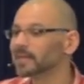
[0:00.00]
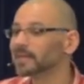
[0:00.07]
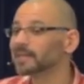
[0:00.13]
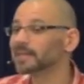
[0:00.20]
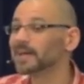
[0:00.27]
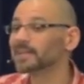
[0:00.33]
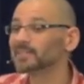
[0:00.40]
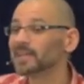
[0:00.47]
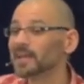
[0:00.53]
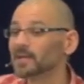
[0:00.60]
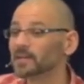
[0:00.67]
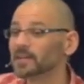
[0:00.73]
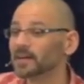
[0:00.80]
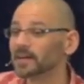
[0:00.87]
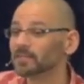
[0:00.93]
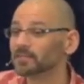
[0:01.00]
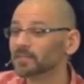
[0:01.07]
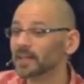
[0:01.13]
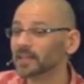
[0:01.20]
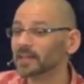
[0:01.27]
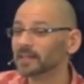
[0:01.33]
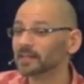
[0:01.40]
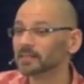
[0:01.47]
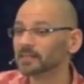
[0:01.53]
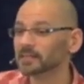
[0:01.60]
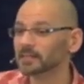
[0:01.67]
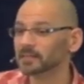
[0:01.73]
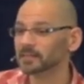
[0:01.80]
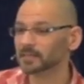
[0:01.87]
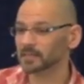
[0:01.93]
"Nice haircut, fella,"
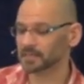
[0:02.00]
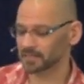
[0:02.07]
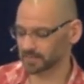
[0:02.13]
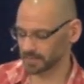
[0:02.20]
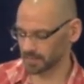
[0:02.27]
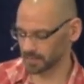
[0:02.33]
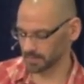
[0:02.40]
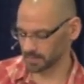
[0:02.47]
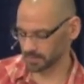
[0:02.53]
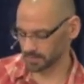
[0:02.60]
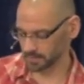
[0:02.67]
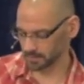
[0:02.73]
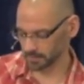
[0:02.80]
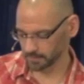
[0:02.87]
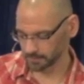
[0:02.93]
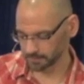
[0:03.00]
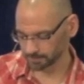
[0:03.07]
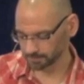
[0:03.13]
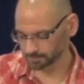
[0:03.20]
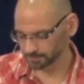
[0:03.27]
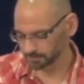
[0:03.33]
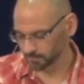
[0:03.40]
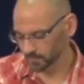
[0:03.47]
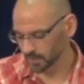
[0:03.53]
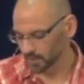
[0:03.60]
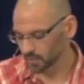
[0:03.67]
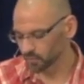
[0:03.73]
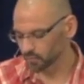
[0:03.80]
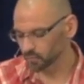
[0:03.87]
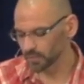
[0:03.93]
he said.
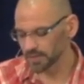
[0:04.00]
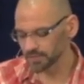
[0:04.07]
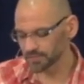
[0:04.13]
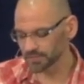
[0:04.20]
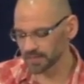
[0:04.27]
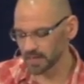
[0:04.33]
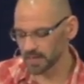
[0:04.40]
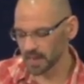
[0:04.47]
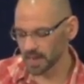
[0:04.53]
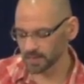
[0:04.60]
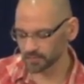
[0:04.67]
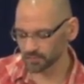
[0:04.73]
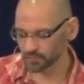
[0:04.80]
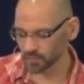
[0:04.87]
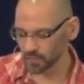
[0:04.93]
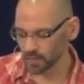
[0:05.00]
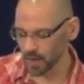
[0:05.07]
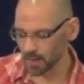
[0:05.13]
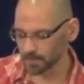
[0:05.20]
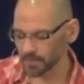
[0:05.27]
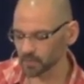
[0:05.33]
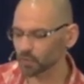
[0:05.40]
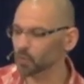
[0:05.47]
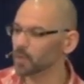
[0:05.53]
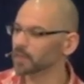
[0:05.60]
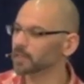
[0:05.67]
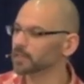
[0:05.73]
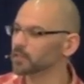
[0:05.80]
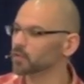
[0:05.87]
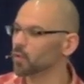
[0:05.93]
3 skinheads stood up and
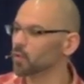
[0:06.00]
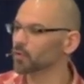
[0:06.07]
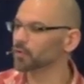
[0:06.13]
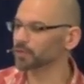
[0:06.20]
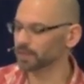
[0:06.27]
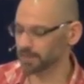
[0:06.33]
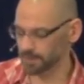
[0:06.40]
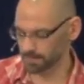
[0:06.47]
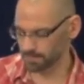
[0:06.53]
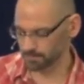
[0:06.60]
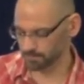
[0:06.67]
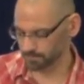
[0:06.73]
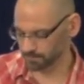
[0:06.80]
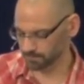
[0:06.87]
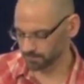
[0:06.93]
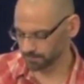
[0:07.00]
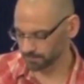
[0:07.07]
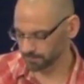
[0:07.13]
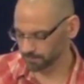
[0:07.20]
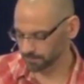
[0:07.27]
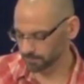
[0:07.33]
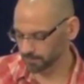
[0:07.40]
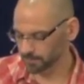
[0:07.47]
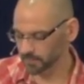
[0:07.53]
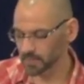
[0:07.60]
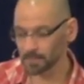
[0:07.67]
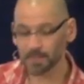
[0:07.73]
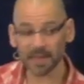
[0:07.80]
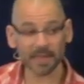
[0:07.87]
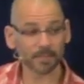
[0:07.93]
quickly cornered him. The
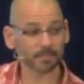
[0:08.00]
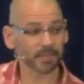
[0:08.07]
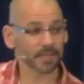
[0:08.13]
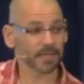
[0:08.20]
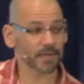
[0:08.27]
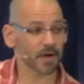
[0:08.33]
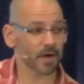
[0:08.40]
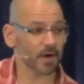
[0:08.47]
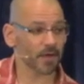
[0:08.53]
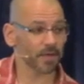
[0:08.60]
band played on.